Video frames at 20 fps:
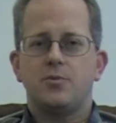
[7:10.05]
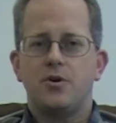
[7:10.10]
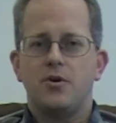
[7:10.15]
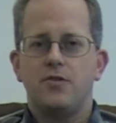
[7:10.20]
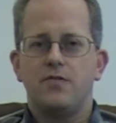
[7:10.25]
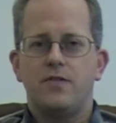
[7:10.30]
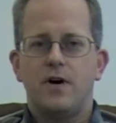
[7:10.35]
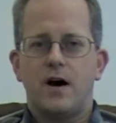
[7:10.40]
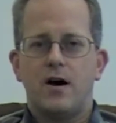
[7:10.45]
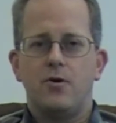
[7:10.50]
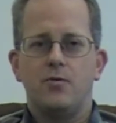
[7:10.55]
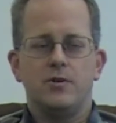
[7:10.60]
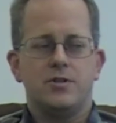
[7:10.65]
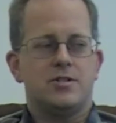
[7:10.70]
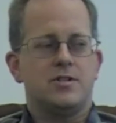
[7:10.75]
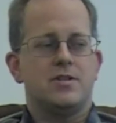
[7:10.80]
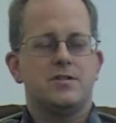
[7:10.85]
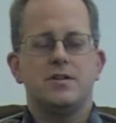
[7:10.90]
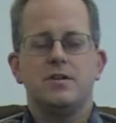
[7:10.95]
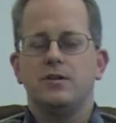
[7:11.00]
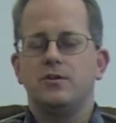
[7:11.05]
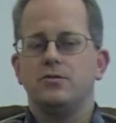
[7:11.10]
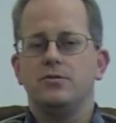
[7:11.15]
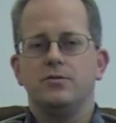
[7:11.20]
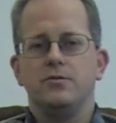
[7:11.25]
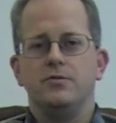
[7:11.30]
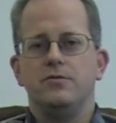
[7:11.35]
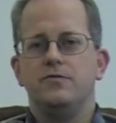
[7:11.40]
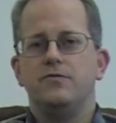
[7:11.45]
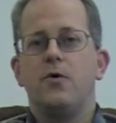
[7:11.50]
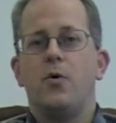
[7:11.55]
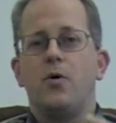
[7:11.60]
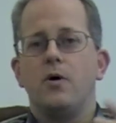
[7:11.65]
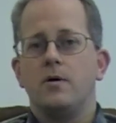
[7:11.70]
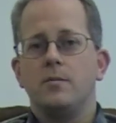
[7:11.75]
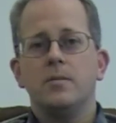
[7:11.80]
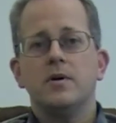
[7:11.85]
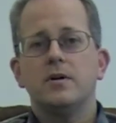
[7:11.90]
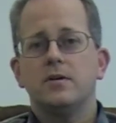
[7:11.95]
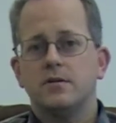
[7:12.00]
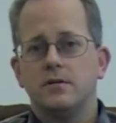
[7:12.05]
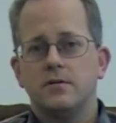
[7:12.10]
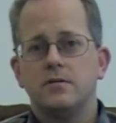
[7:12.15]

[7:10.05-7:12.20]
profile which doesn't include form